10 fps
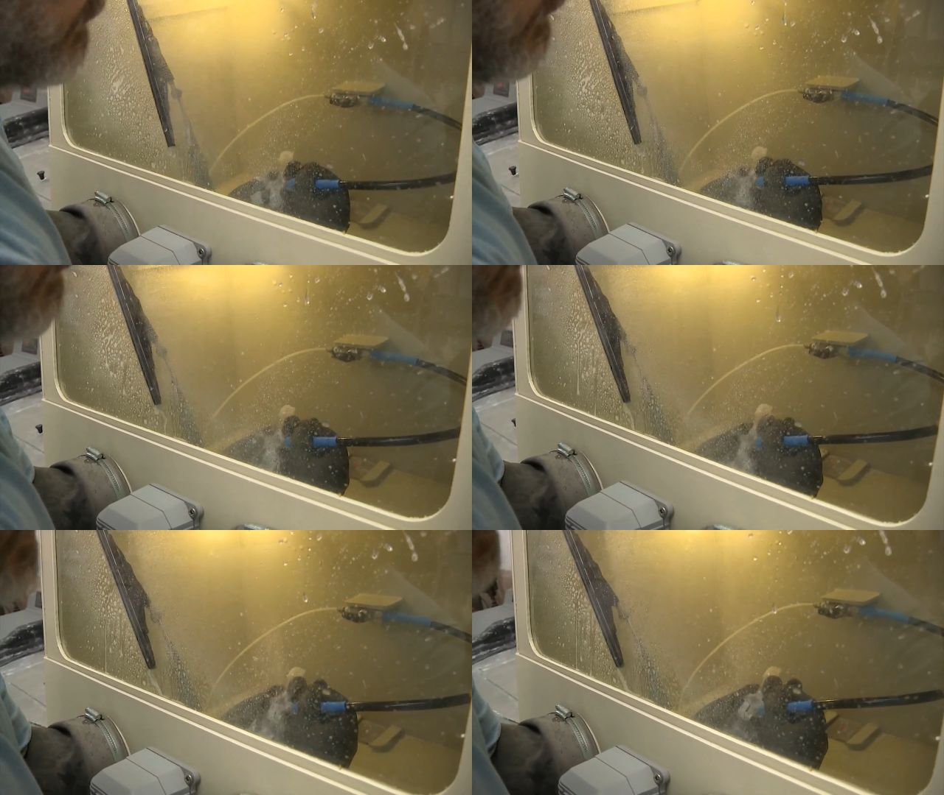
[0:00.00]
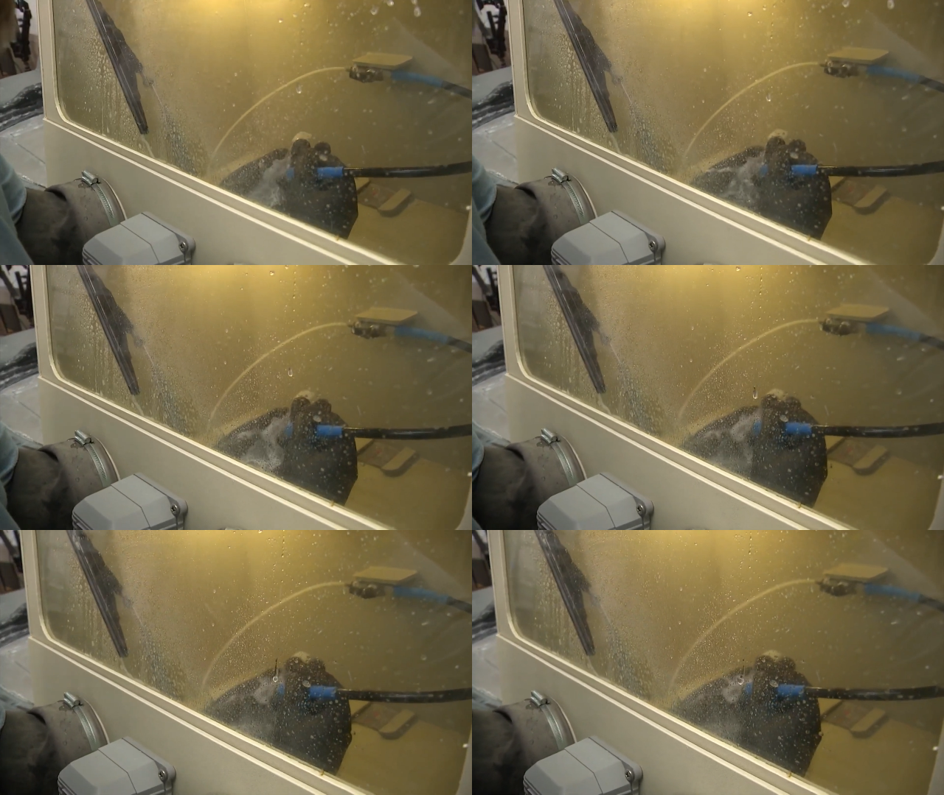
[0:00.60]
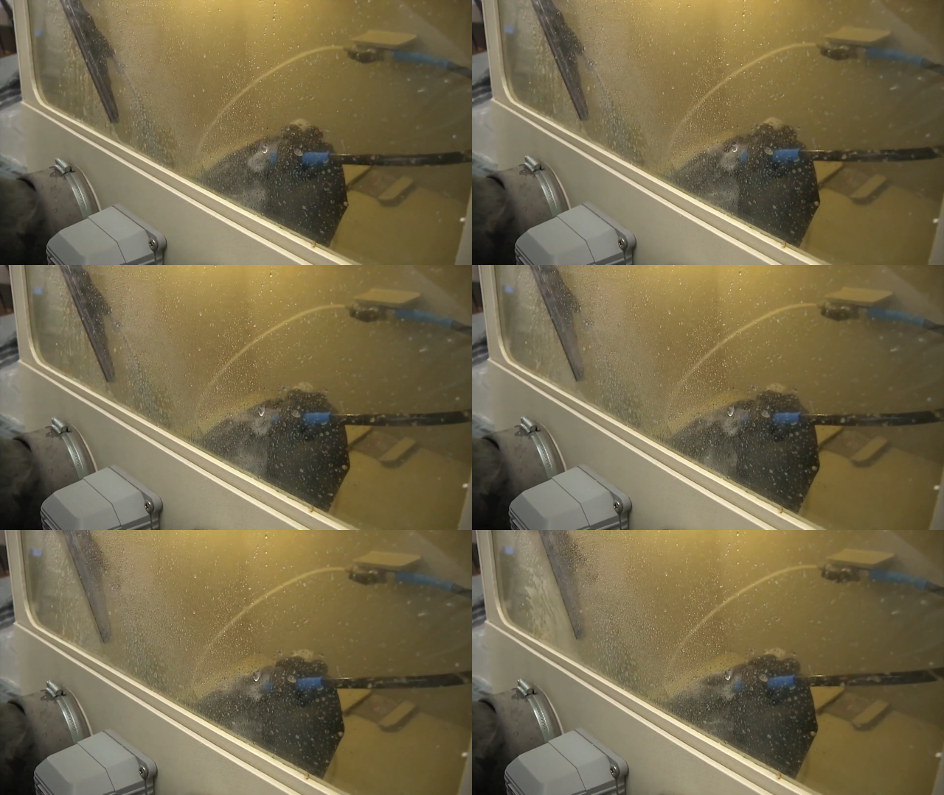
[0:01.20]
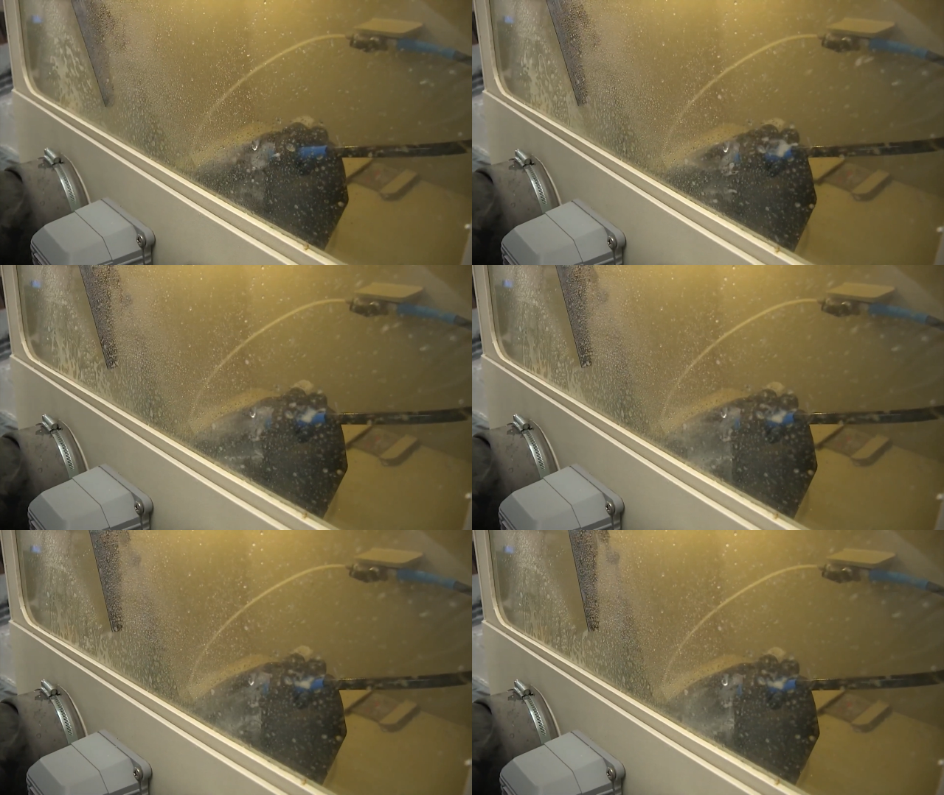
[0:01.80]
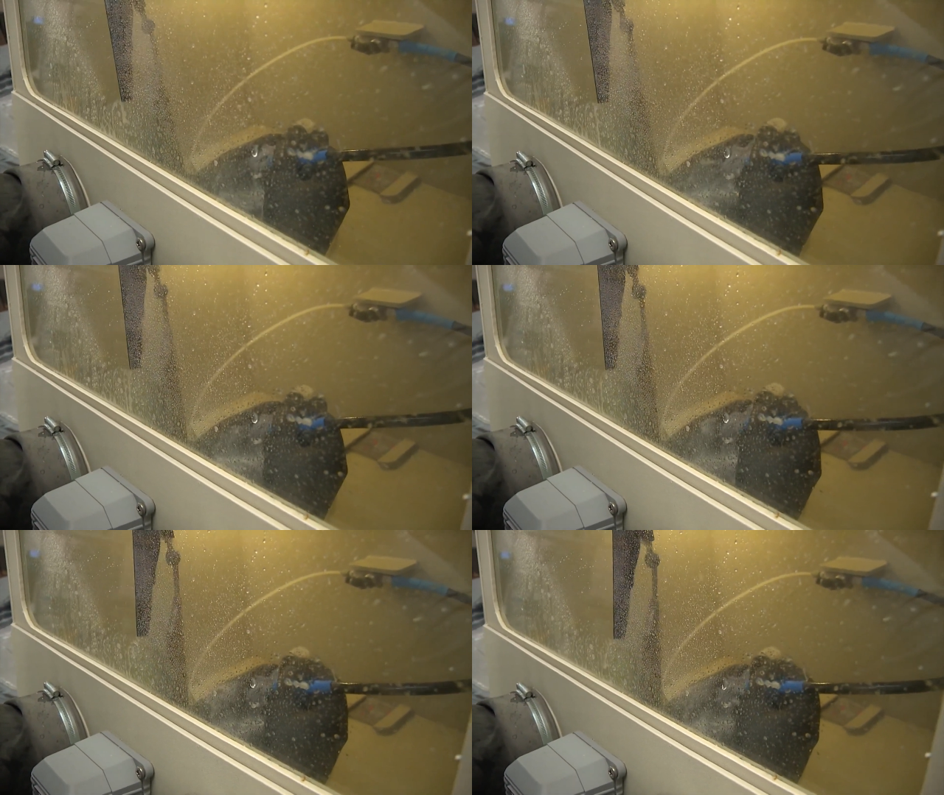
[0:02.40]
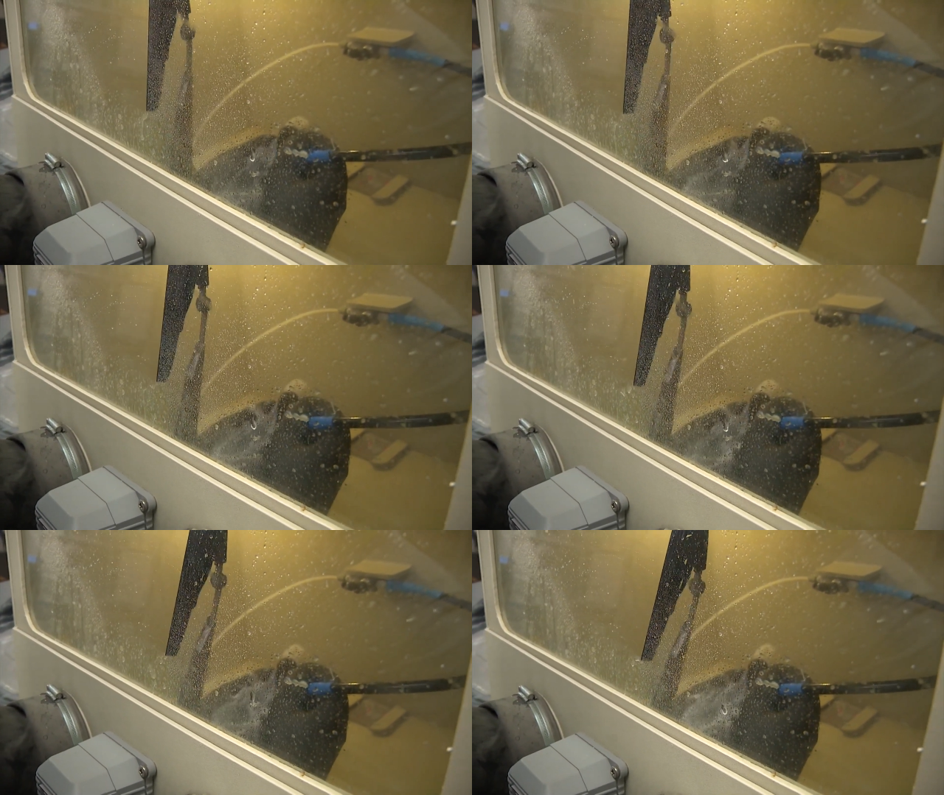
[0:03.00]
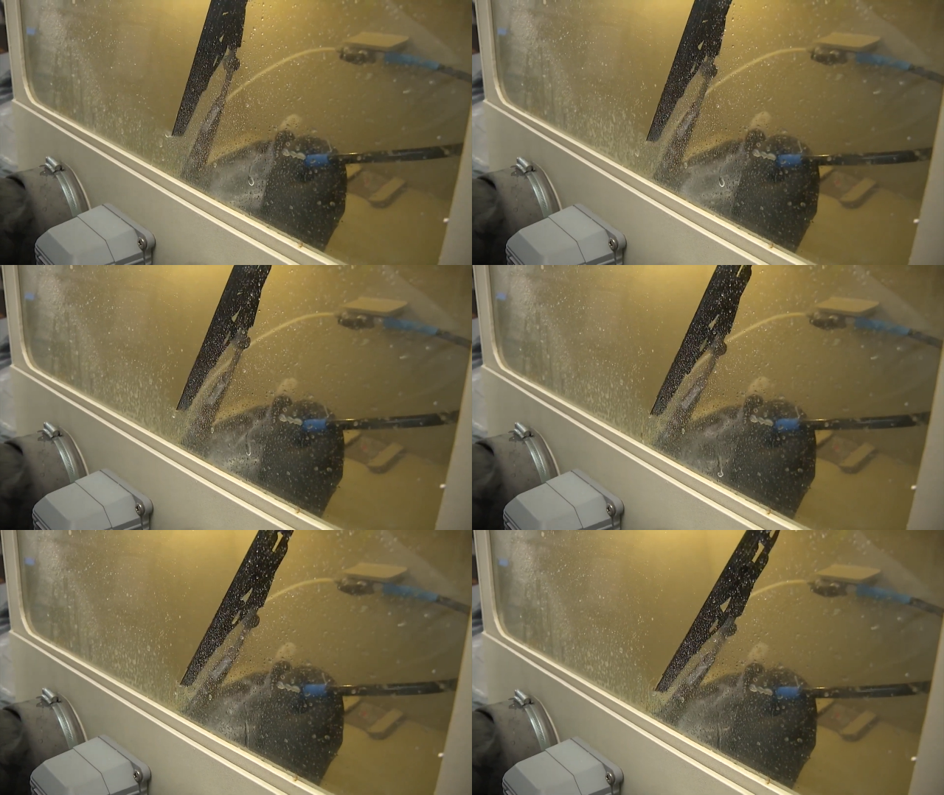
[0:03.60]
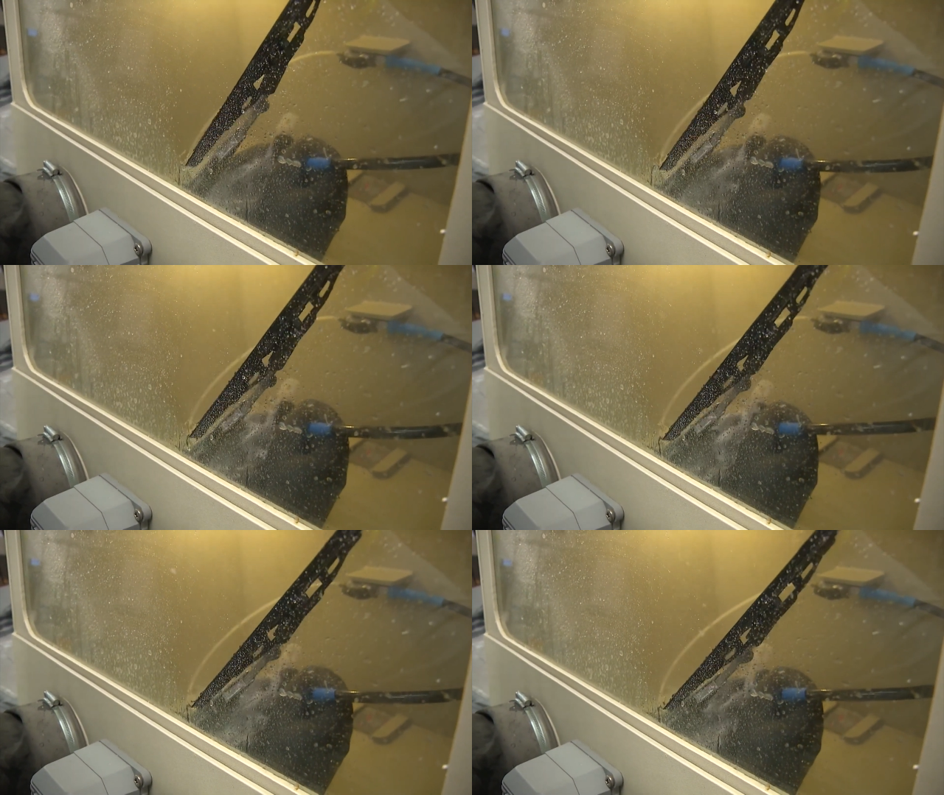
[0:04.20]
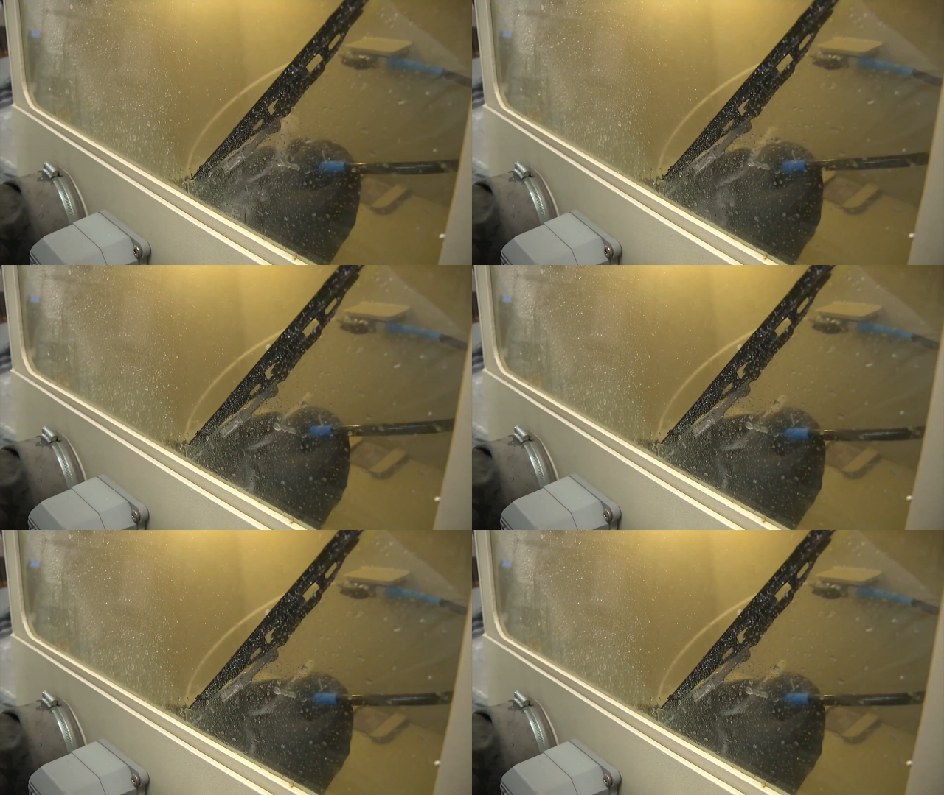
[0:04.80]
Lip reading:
[unreadable: no face in view]